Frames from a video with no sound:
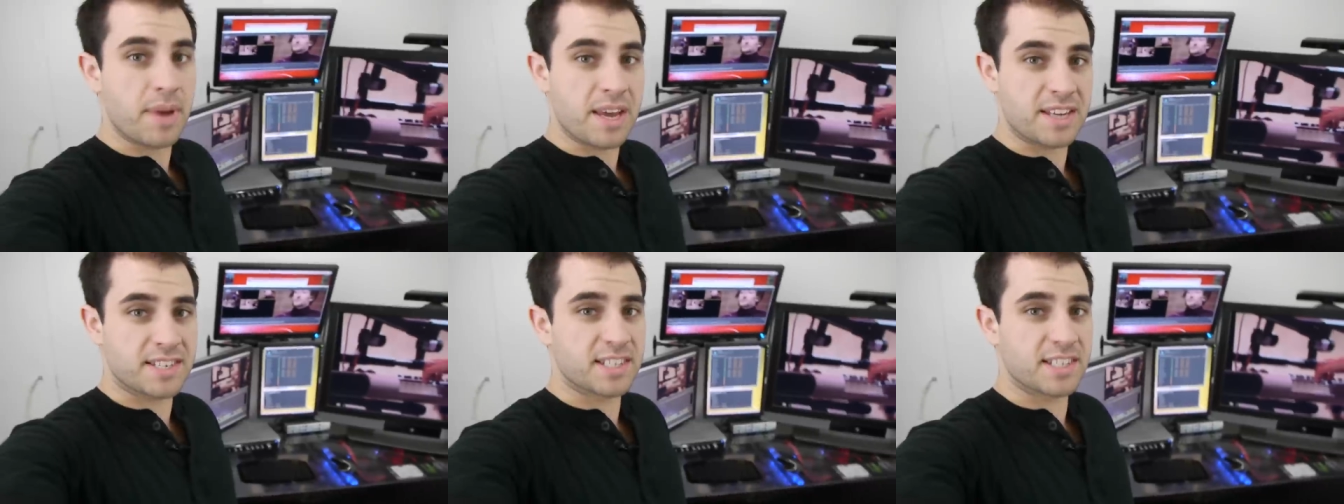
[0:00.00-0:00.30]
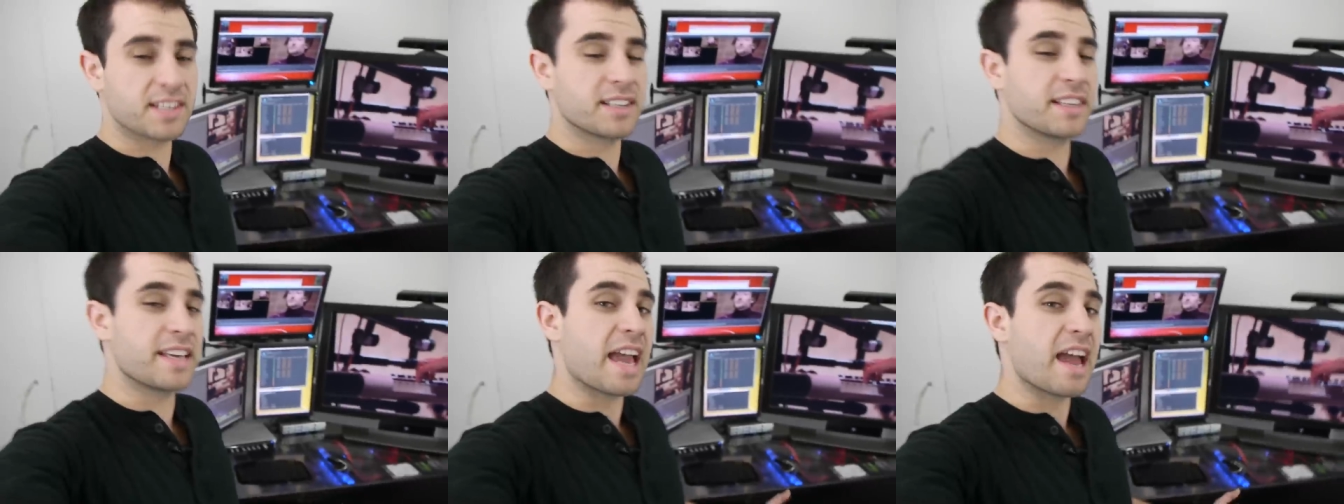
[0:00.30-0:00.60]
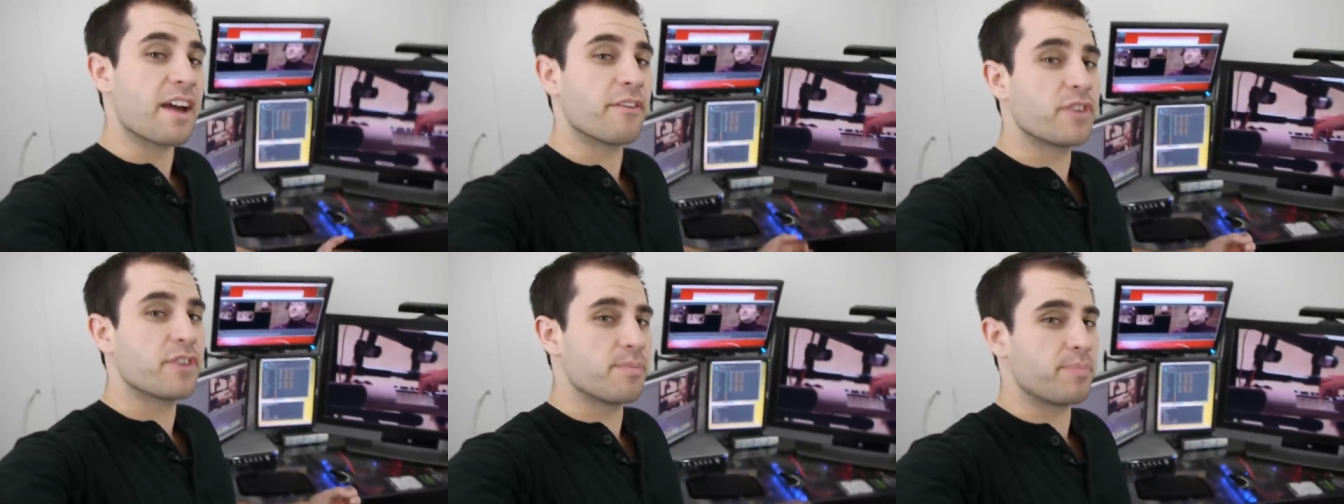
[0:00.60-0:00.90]
Basically,
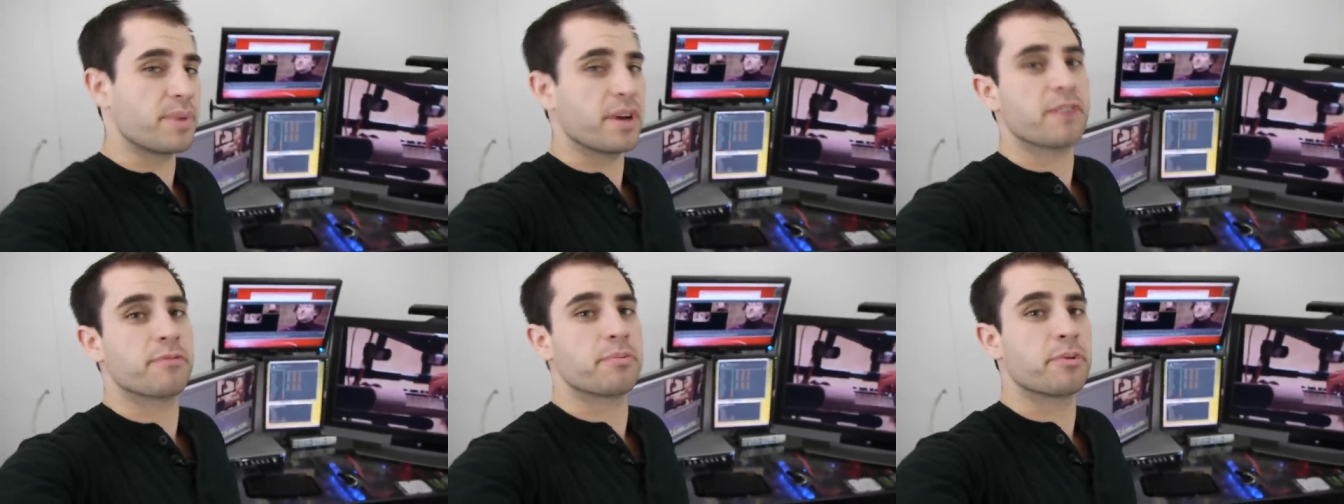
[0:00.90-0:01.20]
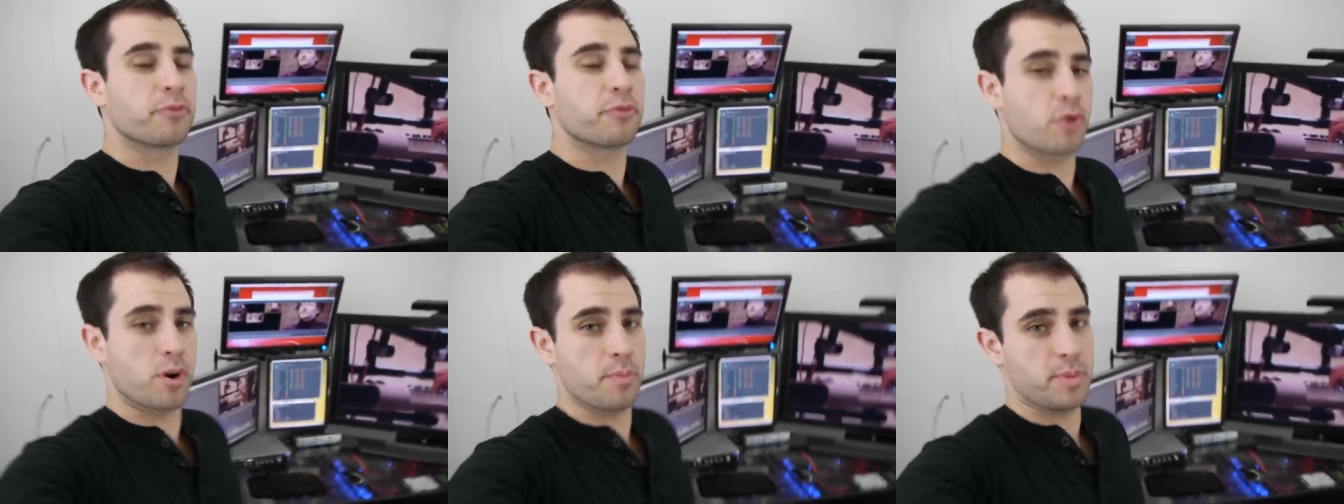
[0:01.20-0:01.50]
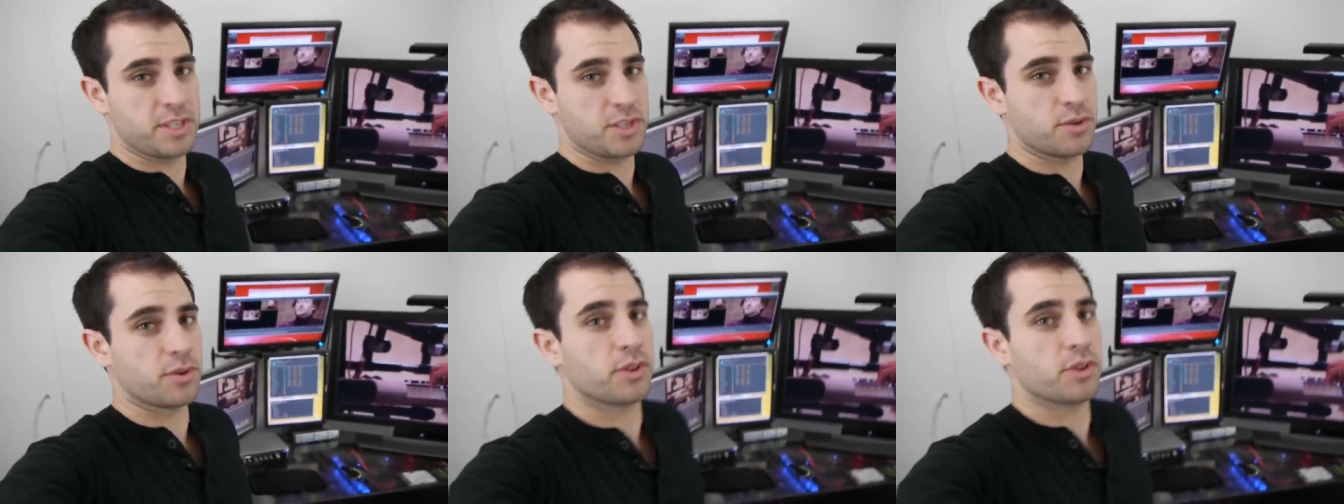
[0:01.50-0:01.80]
every bit of
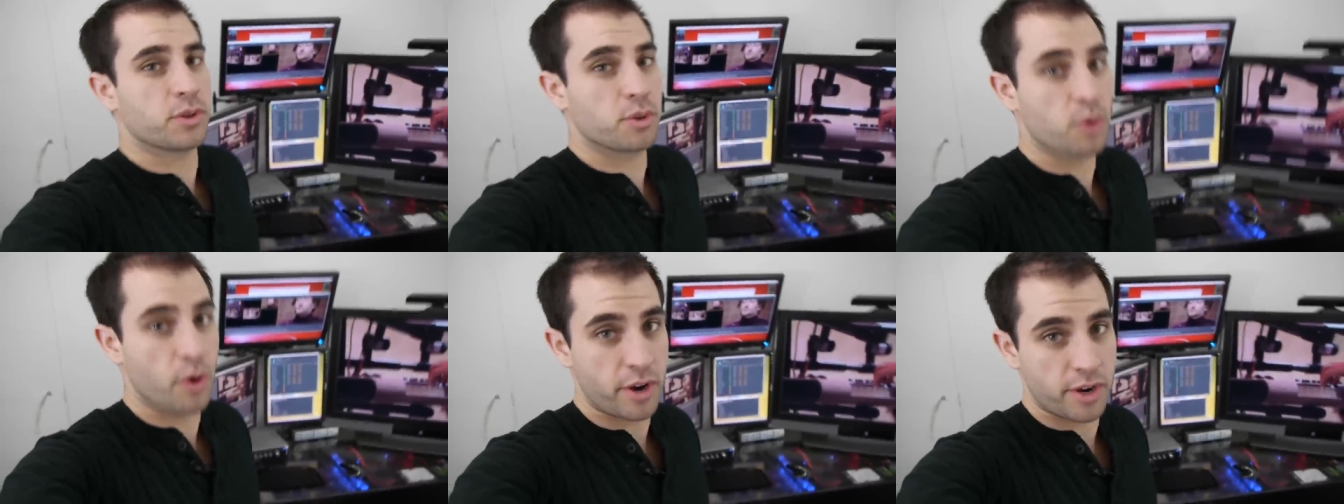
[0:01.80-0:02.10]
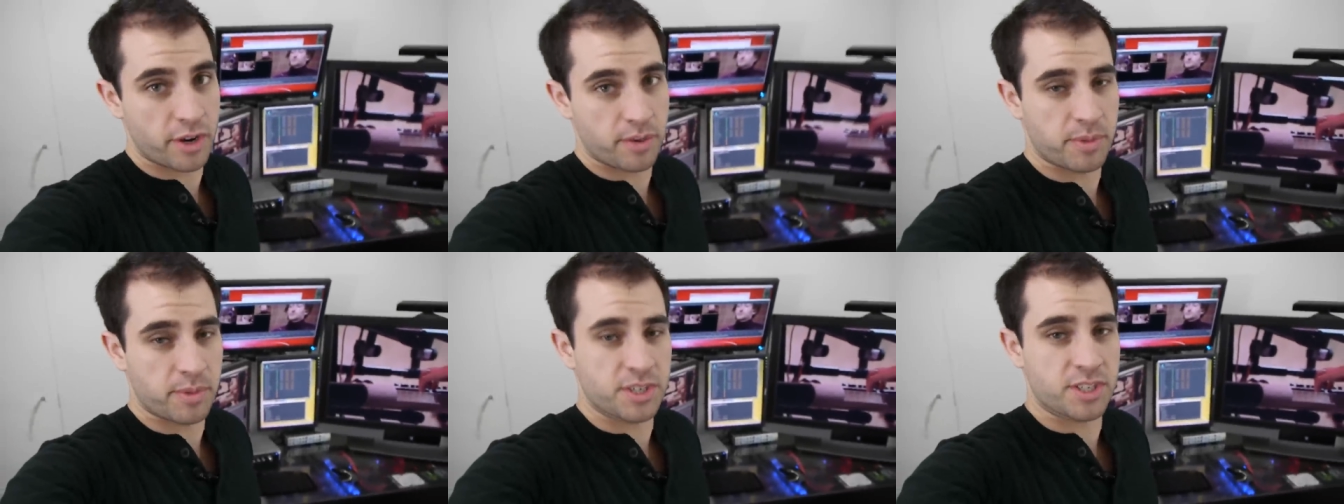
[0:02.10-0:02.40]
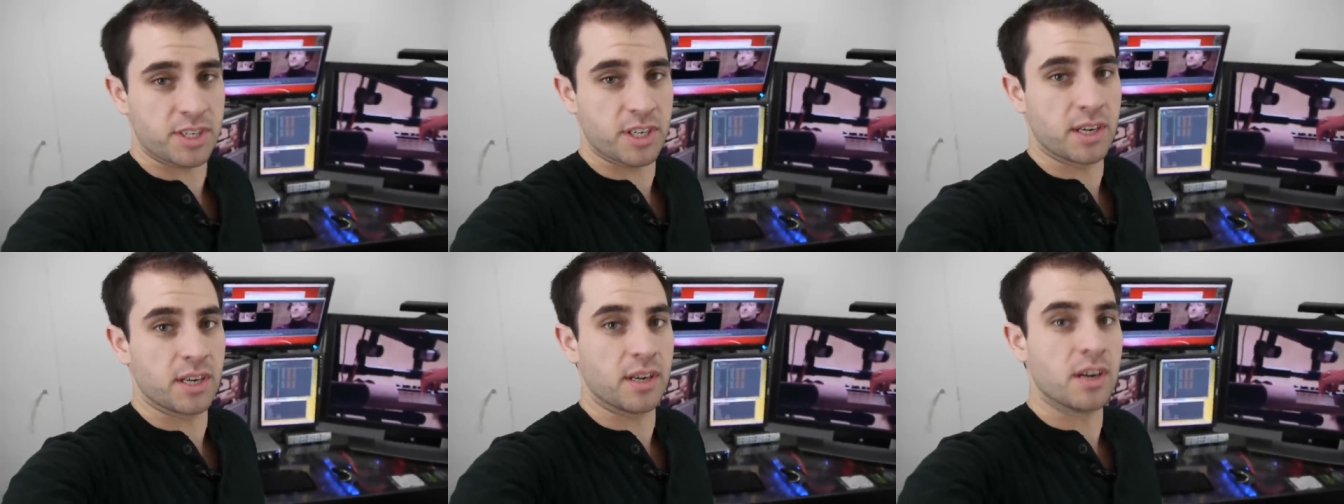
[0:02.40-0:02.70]
performance you can throw at your
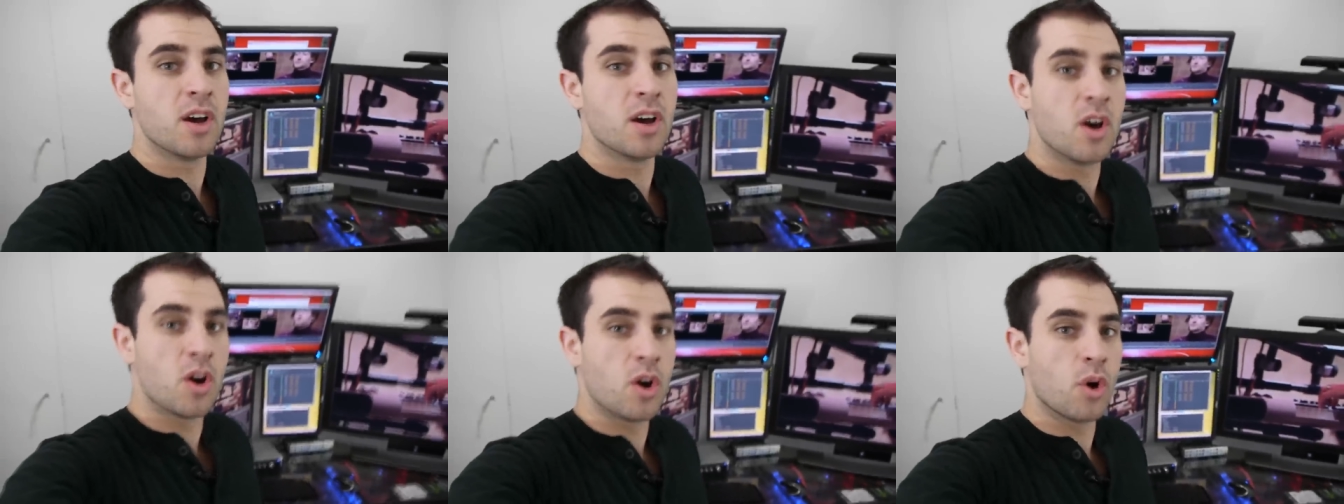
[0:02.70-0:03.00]
machine